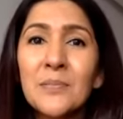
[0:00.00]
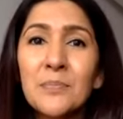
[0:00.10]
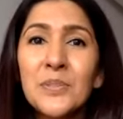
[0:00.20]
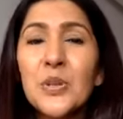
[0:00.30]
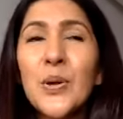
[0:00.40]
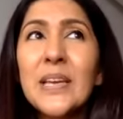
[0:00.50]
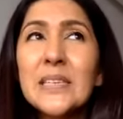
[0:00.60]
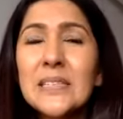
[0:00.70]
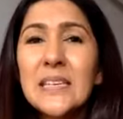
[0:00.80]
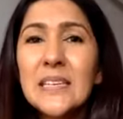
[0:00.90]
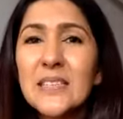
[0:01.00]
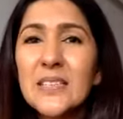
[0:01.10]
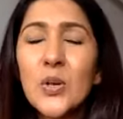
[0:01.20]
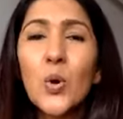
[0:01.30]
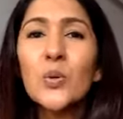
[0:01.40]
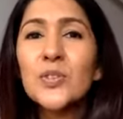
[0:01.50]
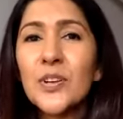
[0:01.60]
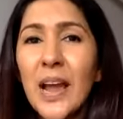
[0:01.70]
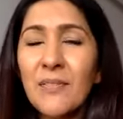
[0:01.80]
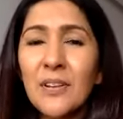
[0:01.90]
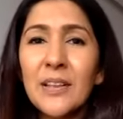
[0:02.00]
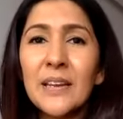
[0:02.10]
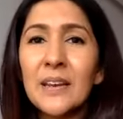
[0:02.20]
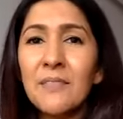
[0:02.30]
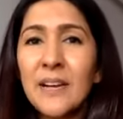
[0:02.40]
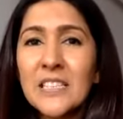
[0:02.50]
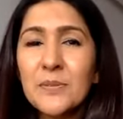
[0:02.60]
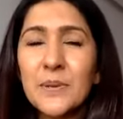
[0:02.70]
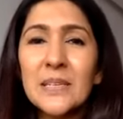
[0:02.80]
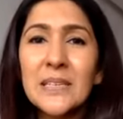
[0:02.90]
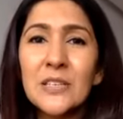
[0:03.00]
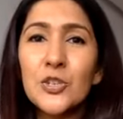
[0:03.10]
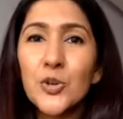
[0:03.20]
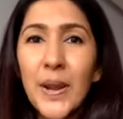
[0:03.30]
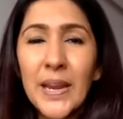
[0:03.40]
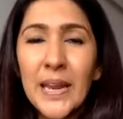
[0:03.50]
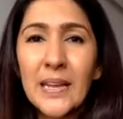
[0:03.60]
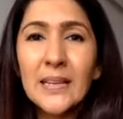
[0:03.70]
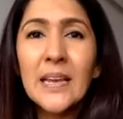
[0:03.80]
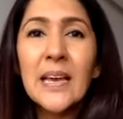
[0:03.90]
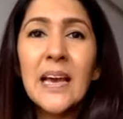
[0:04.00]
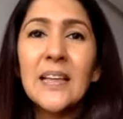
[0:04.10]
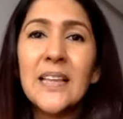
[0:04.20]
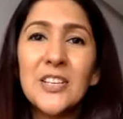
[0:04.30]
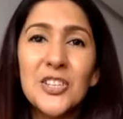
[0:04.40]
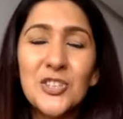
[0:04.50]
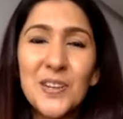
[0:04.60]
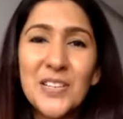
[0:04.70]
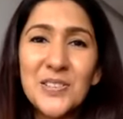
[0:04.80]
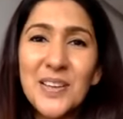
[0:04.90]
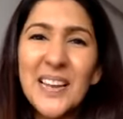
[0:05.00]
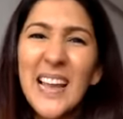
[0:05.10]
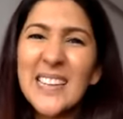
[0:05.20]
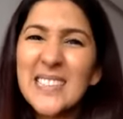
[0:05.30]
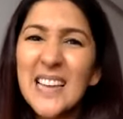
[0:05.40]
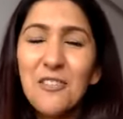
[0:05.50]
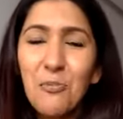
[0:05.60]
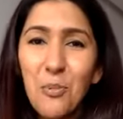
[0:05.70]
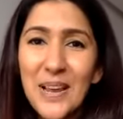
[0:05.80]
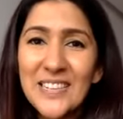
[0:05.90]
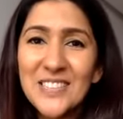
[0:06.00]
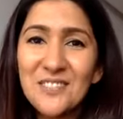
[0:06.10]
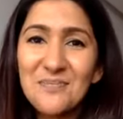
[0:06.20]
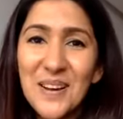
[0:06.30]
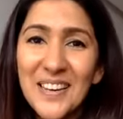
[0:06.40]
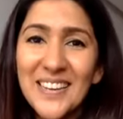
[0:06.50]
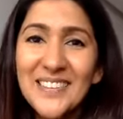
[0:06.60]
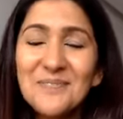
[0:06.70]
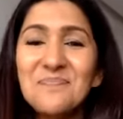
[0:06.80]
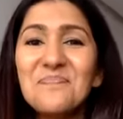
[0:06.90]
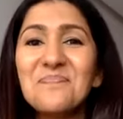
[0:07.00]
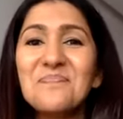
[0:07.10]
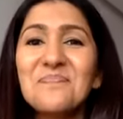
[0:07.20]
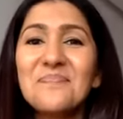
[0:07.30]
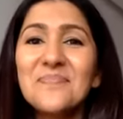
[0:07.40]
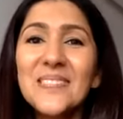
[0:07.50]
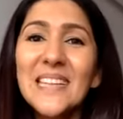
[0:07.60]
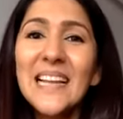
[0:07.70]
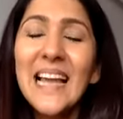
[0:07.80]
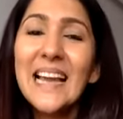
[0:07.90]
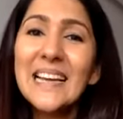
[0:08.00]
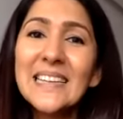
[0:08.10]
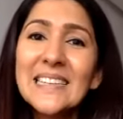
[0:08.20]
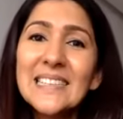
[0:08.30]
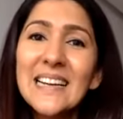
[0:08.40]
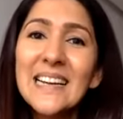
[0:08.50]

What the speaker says: So he sees this whole travel and investment and training that she tries to get as kind of waste of money. And